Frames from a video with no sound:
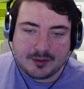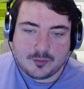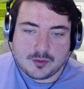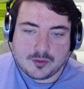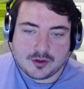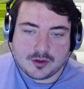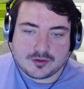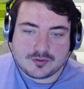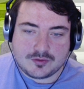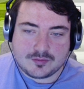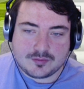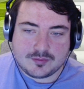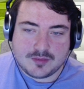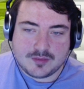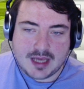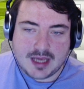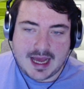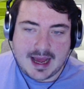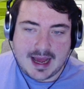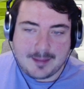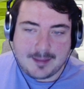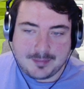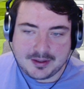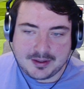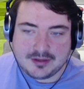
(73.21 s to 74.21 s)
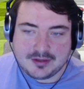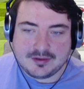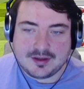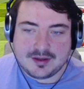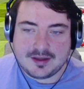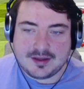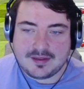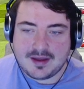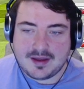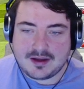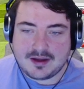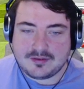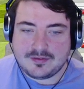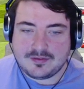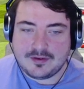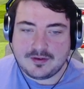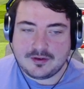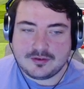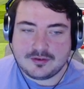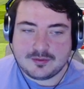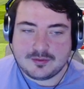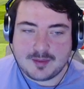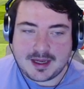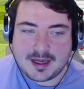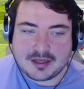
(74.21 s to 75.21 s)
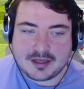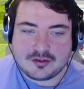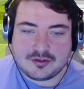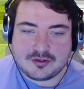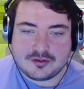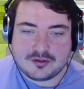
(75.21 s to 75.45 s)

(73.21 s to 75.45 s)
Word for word: what happened in that first match.